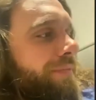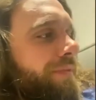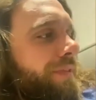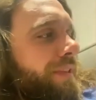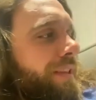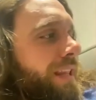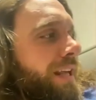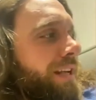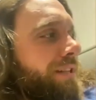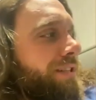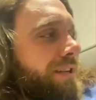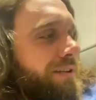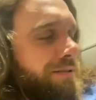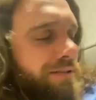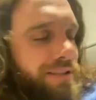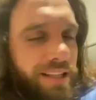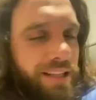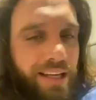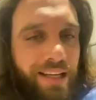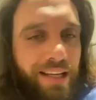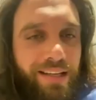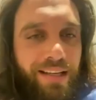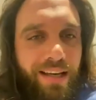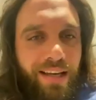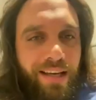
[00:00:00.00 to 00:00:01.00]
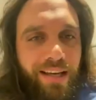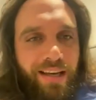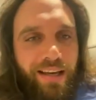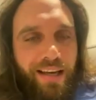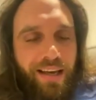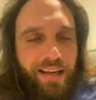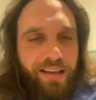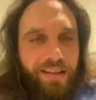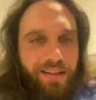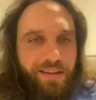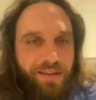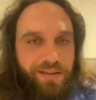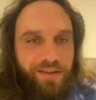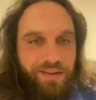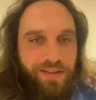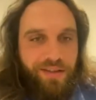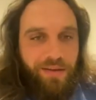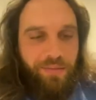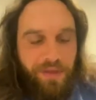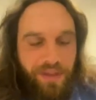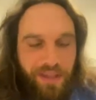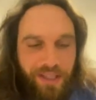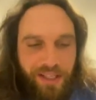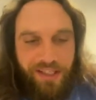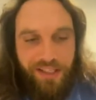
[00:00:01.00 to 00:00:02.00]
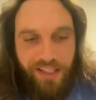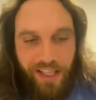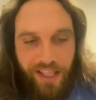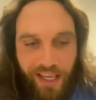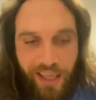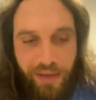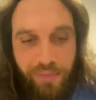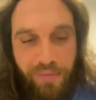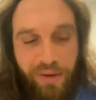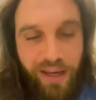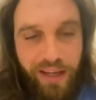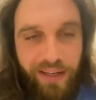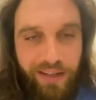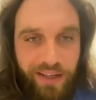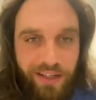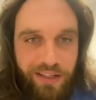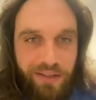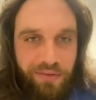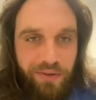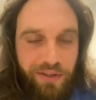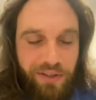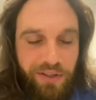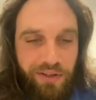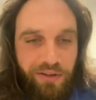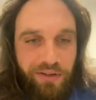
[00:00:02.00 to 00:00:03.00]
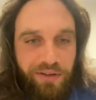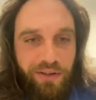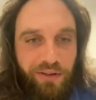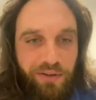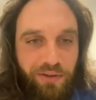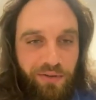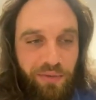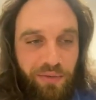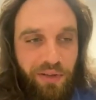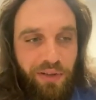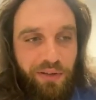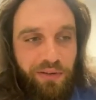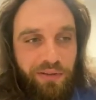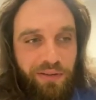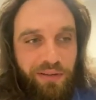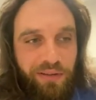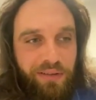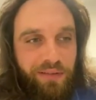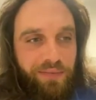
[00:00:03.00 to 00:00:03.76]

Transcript: That sounds like something the Sticky Bandits would do in Home Alone.